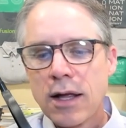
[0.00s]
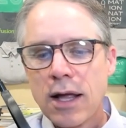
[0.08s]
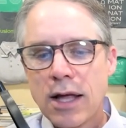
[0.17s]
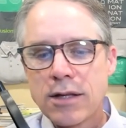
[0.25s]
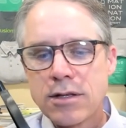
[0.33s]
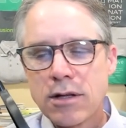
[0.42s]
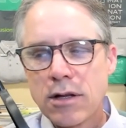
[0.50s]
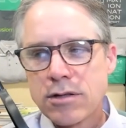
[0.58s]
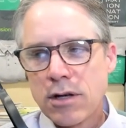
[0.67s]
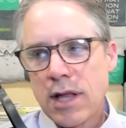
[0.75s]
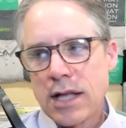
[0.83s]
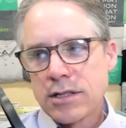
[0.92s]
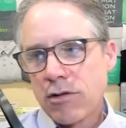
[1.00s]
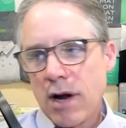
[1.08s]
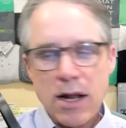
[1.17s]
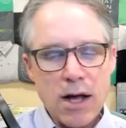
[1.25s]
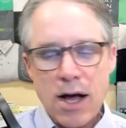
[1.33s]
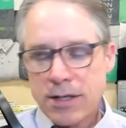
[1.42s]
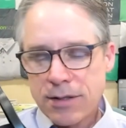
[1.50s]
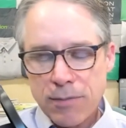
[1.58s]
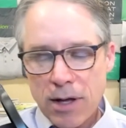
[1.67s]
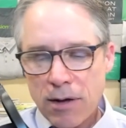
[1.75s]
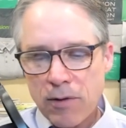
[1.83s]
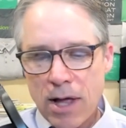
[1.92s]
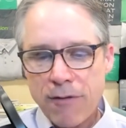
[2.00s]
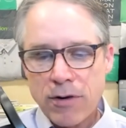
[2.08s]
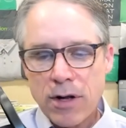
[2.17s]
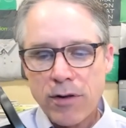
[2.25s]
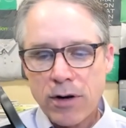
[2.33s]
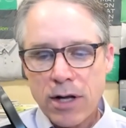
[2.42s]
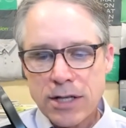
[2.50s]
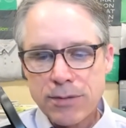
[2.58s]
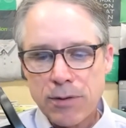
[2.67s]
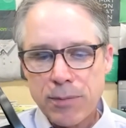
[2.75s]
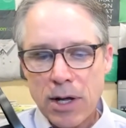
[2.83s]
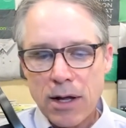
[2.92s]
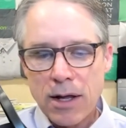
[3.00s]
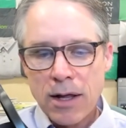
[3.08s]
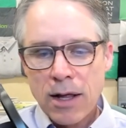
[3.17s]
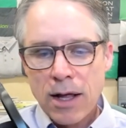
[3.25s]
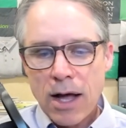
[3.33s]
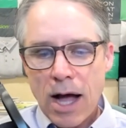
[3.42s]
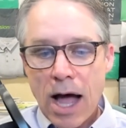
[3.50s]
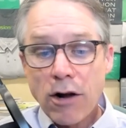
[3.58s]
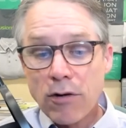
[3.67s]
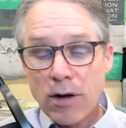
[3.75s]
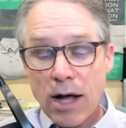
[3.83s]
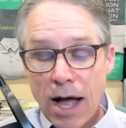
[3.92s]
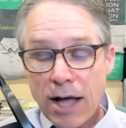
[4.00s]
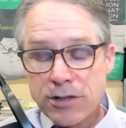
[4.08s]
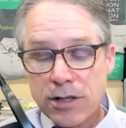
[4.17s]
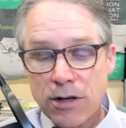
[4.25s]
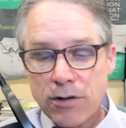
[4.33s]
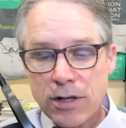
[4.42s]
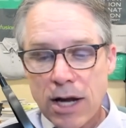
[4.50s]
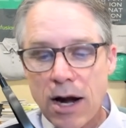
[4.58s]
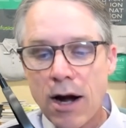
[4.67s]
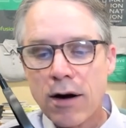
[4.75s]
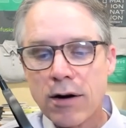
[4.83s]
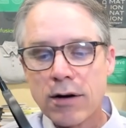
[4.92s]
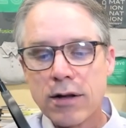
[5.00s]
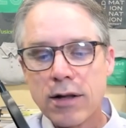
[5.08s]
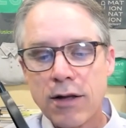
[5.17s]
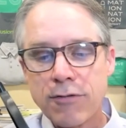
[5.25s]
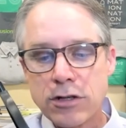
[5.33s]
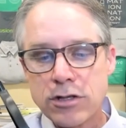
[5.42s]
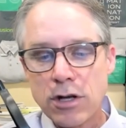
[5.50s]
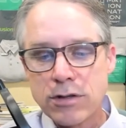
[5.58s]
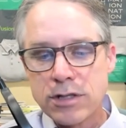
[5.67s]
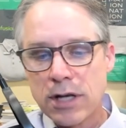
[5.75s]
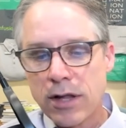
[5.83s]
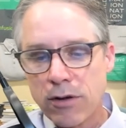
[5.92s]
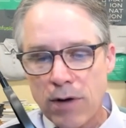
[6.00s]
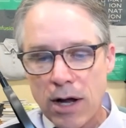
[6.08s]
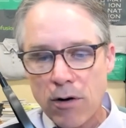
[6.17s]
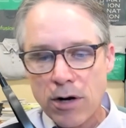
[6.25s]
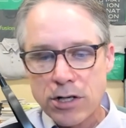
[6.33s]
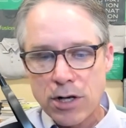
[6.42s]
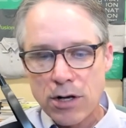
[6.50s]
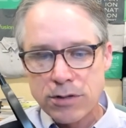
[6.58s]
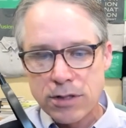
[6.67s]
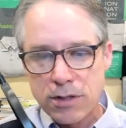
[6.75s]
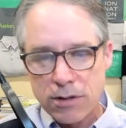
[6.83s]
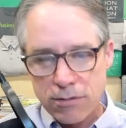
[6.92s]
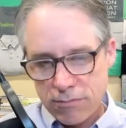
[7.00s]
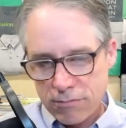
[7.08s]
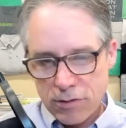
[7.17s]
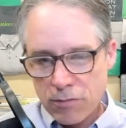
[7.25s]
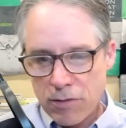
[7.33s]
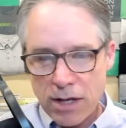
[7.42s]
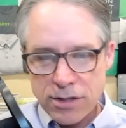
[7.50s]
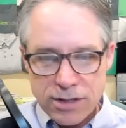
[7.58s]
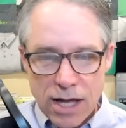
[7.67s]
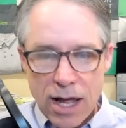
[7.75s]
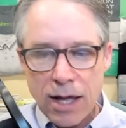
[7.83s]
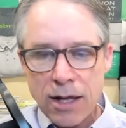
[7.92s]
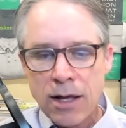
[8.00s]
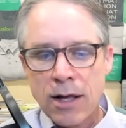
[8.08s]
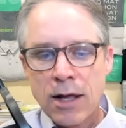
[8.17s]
And so that's great. Awesome that we have another customer. But I actually don't care if he chose the other way or he chose the way to stay.